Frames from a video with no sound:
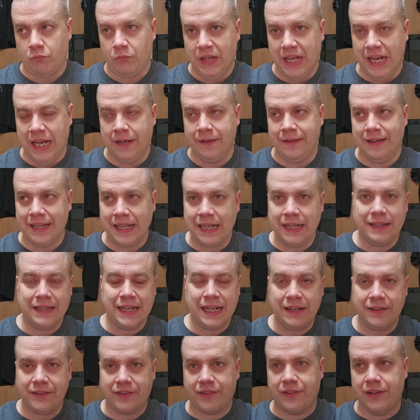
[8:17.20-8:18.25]
And
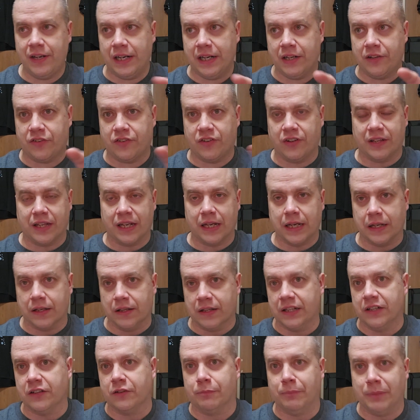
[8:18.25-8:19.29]
that's nice that they at
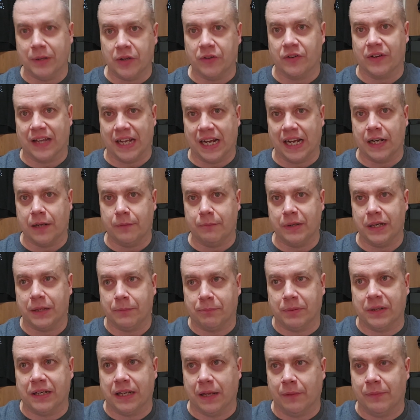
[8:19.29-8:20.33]
least built that a bit,
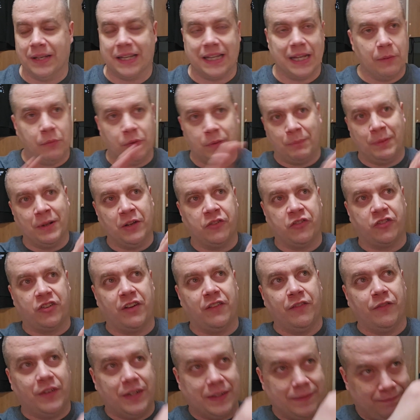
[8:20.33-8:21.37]
but, they would build
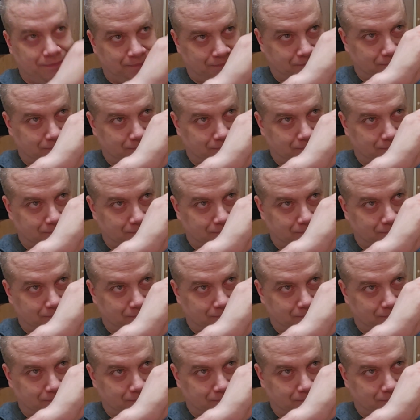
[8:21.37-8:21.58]
some of it.